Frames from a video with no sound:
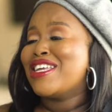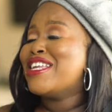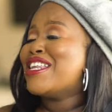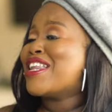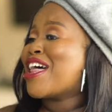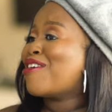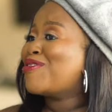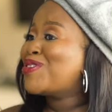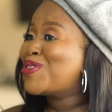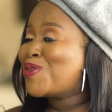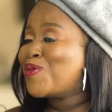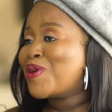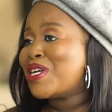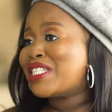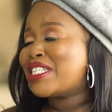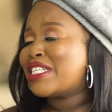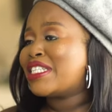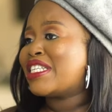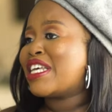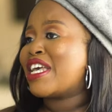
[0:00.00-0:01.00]
he loves to
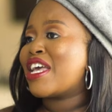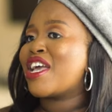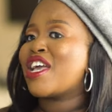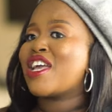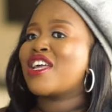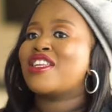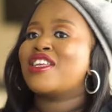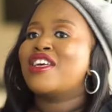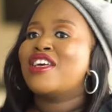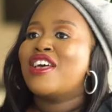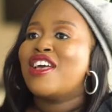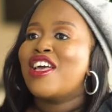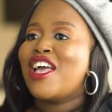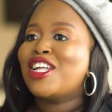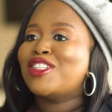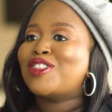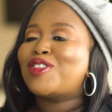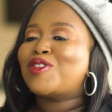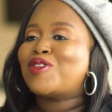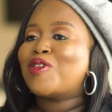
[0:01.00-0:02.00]
entertain,
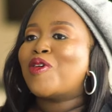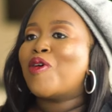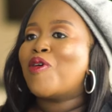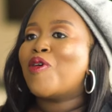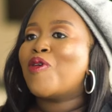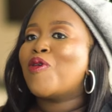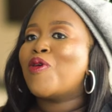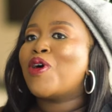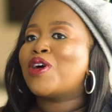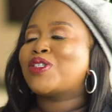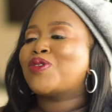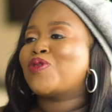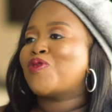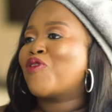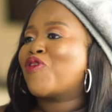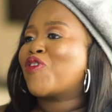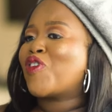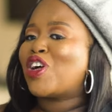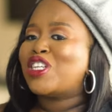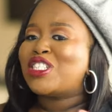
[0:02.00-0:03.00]
and so a sort
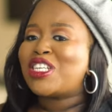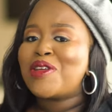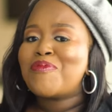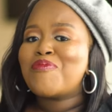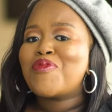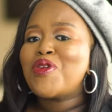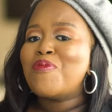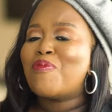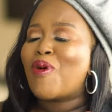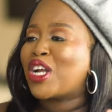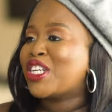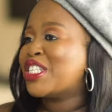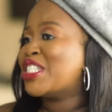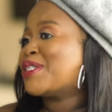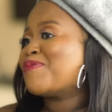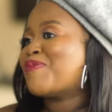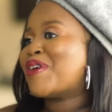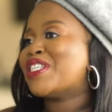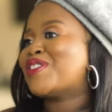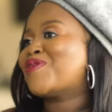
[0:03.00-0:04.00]
of contemporary
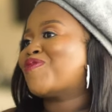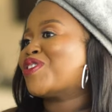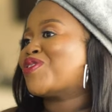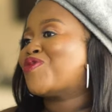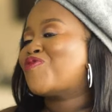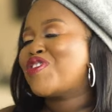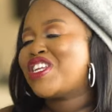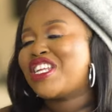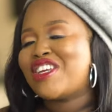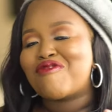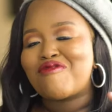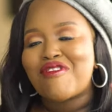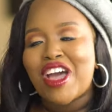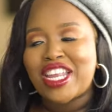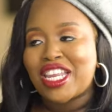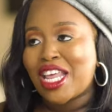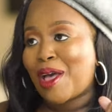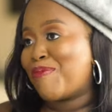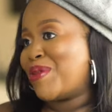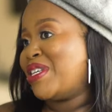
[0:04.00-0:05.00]
modern space was really
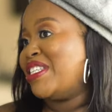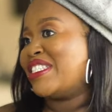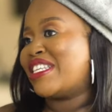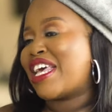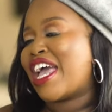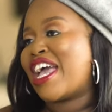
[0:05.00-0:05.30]
right up his